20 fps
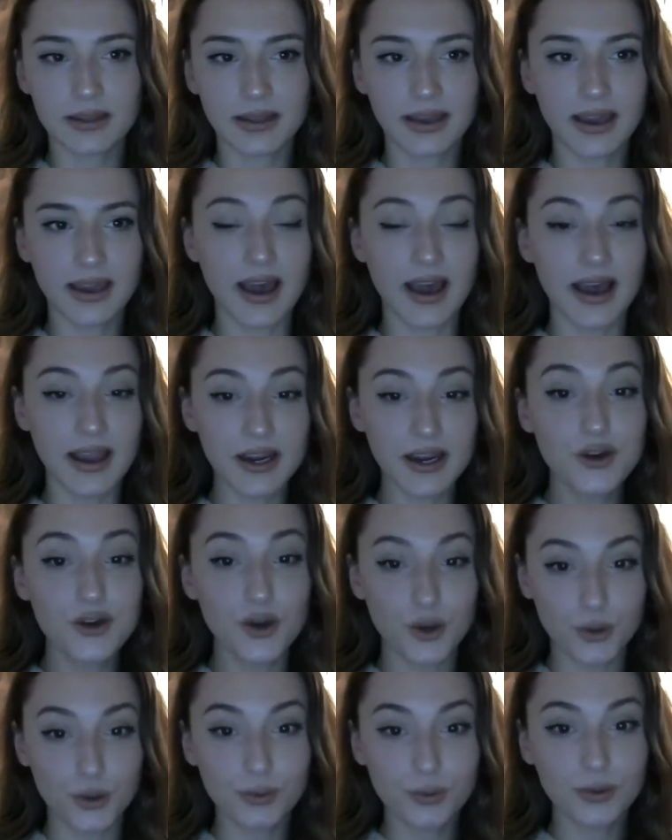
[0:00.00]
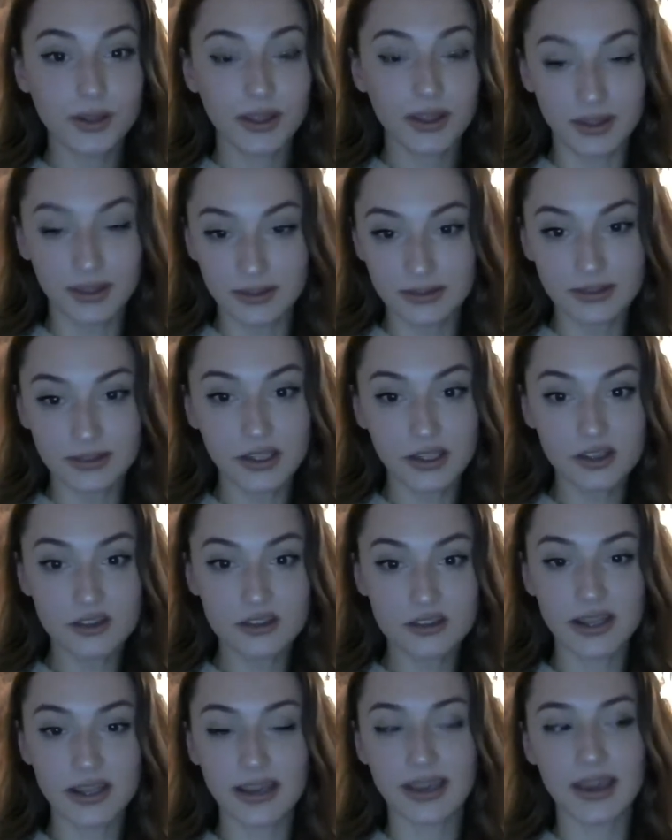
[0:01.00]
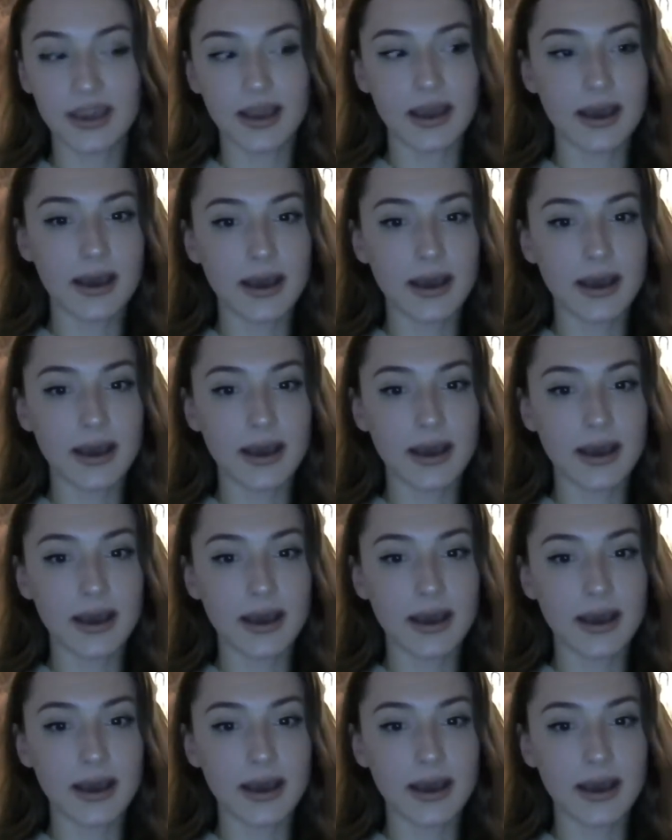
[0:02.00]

like, I know English, like,